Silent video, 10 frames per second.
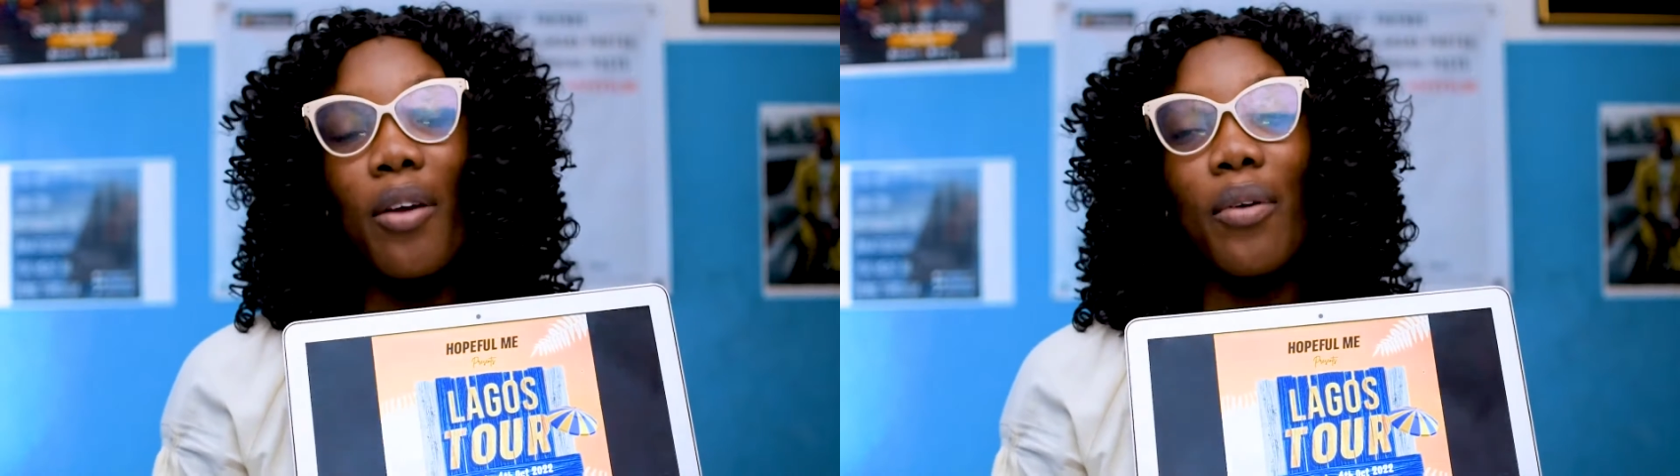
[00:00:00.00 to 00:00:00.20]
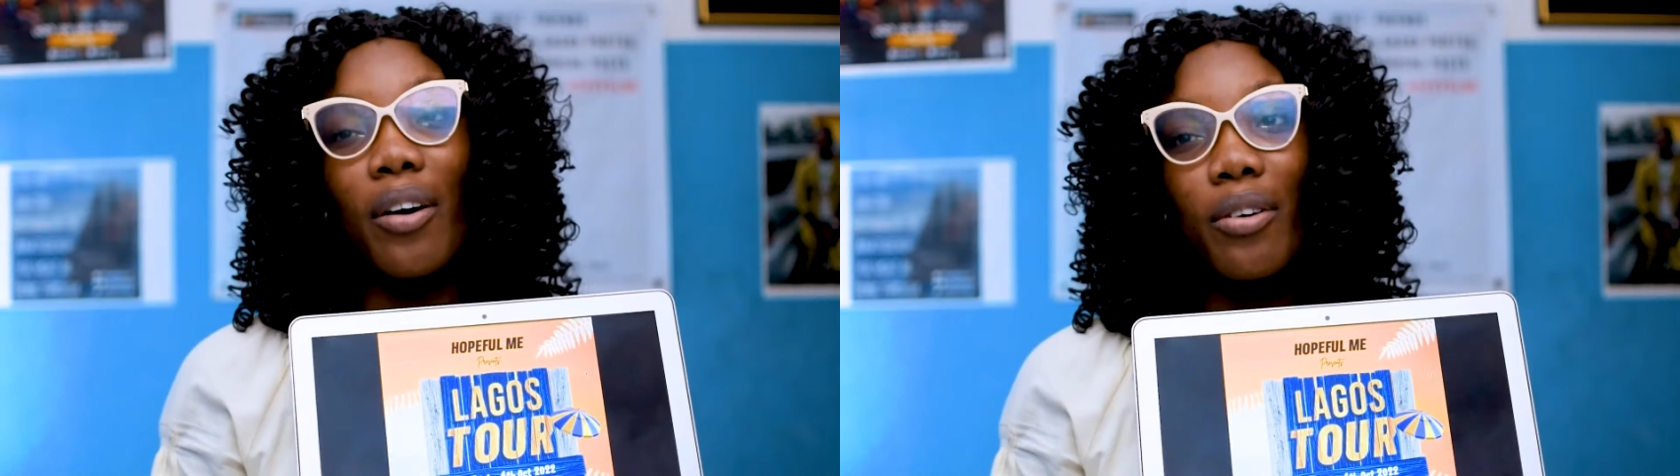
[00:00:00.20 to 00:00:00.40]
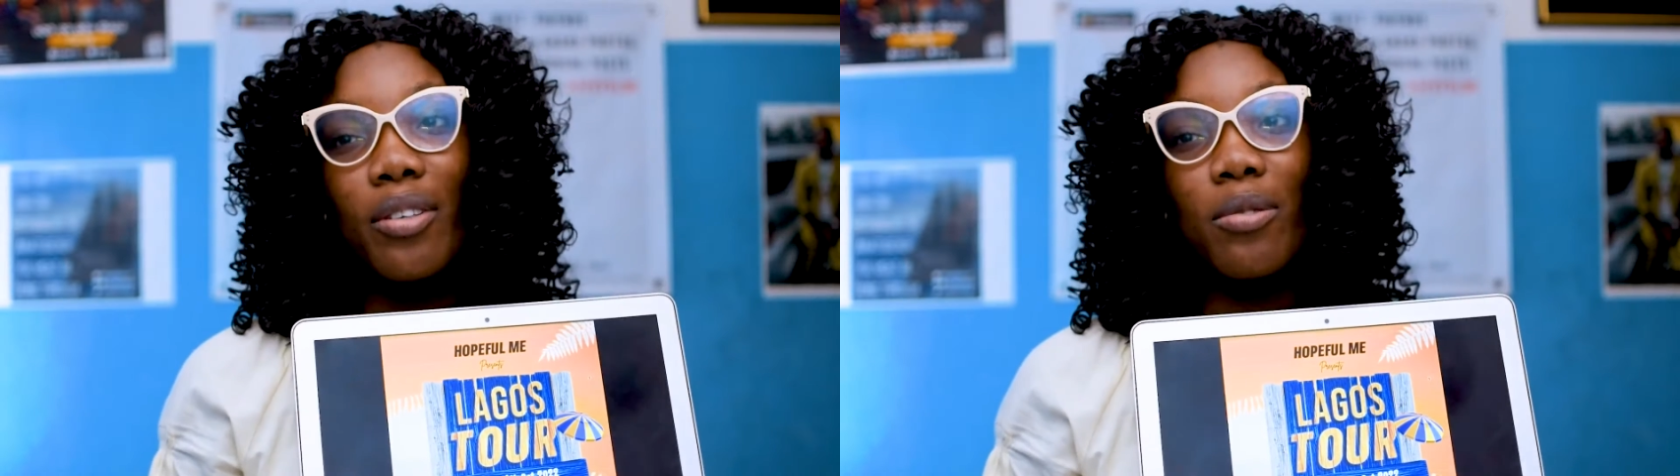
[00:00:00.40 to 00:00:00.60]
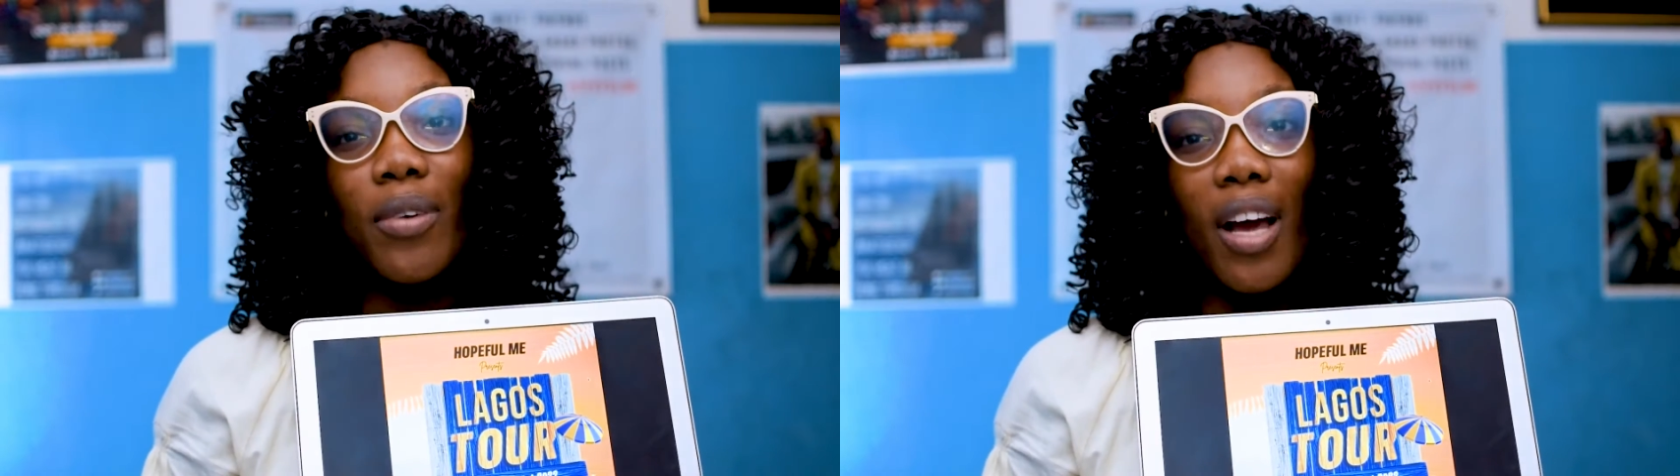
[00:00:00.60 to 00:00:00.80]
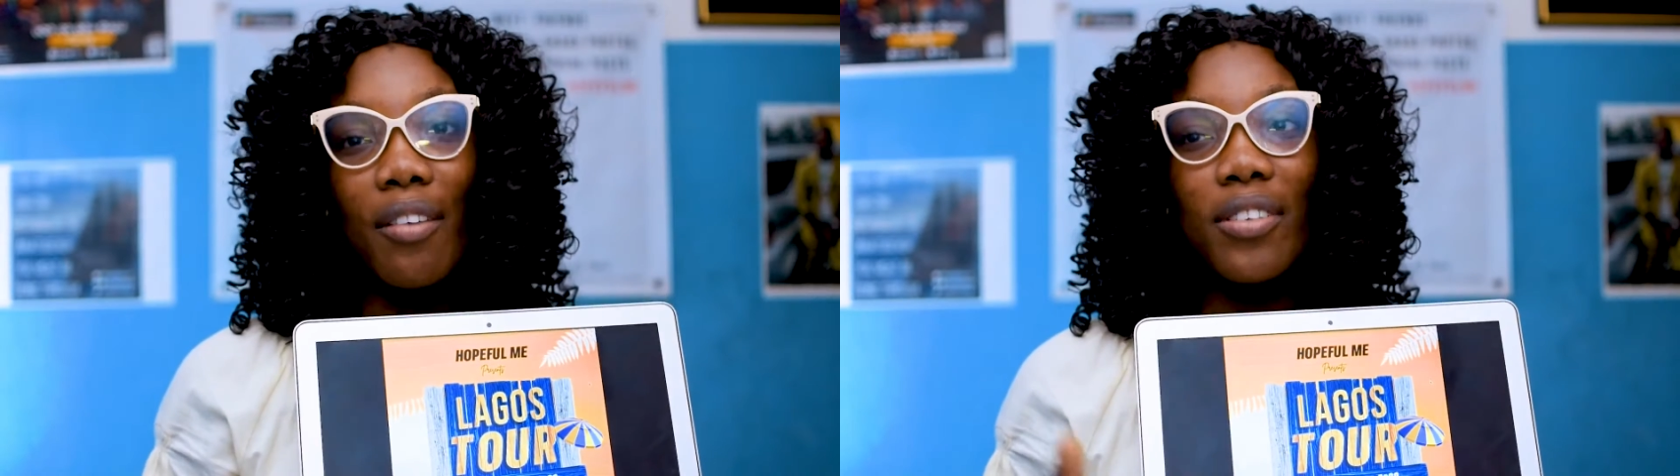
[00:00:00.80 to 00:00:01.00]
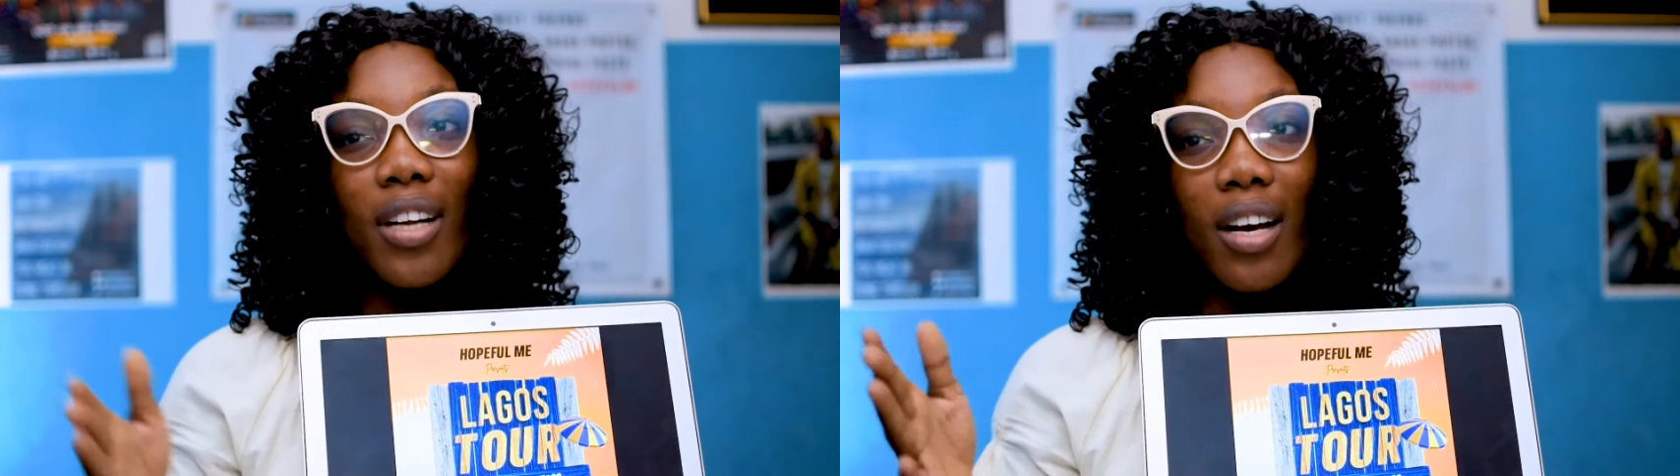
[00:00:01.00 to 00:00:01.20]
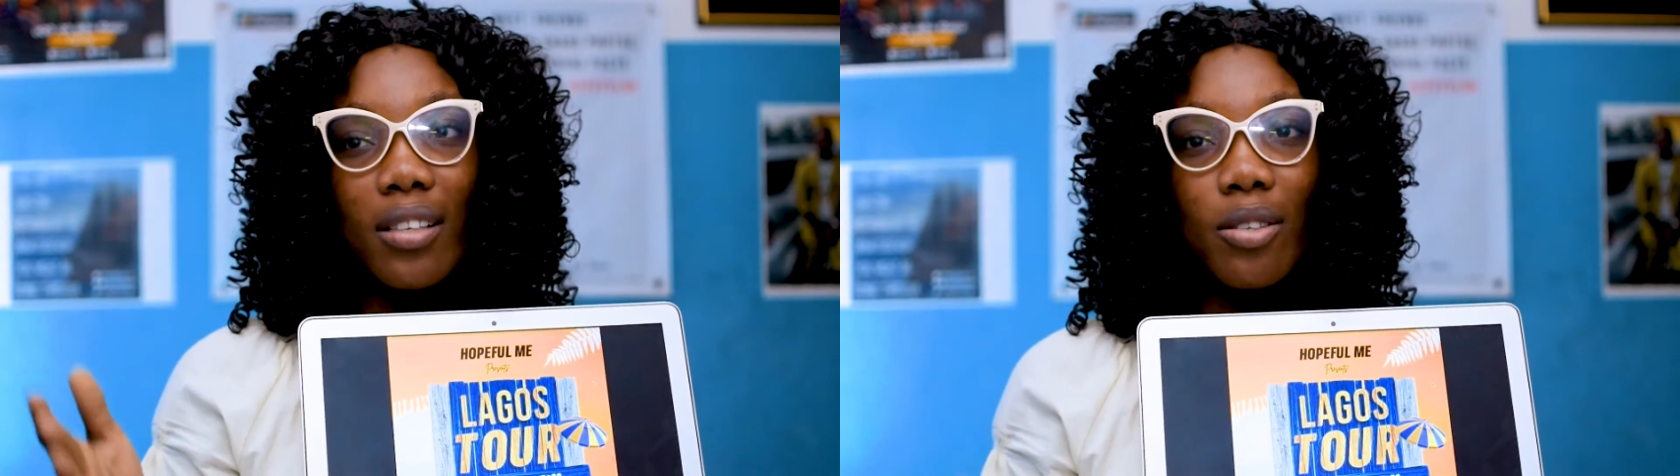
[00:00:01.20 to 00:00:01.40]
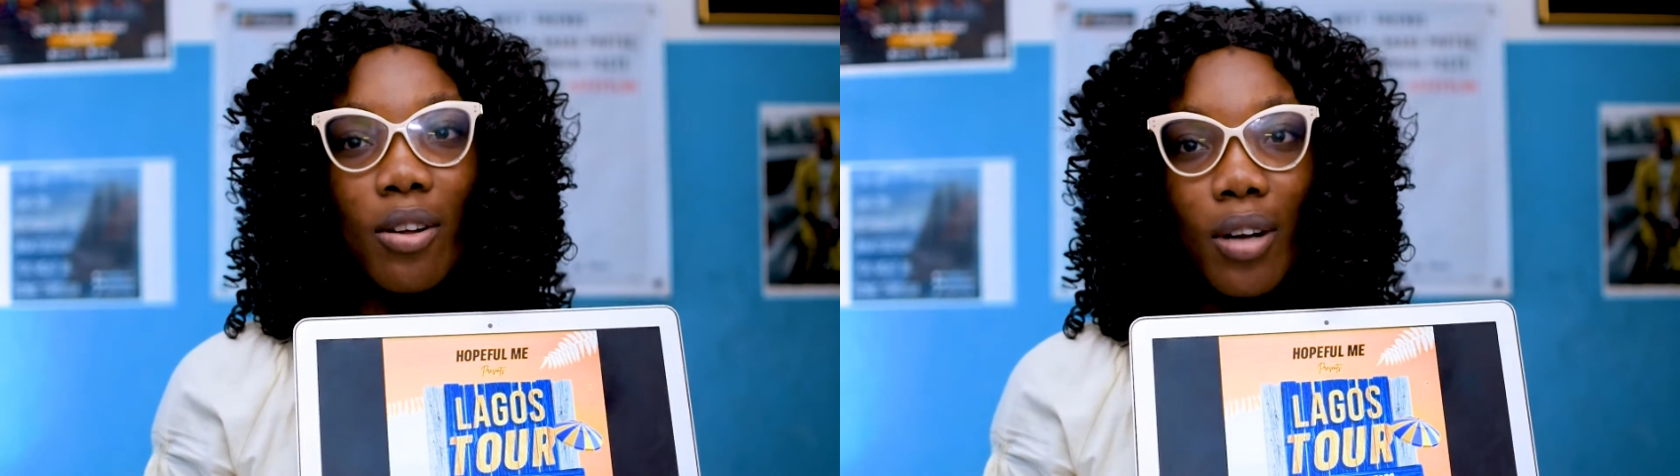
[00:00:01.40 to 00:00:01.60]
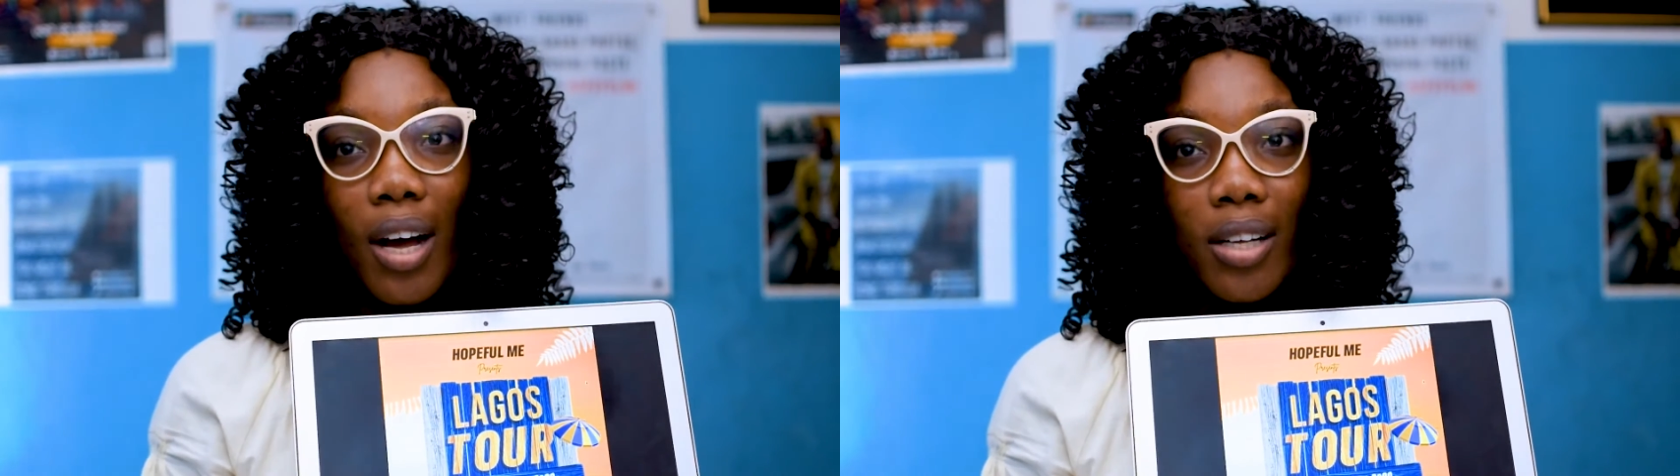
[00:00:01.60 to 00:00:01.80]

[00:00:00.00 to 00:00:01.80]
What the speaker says: We are going to be having our church tour.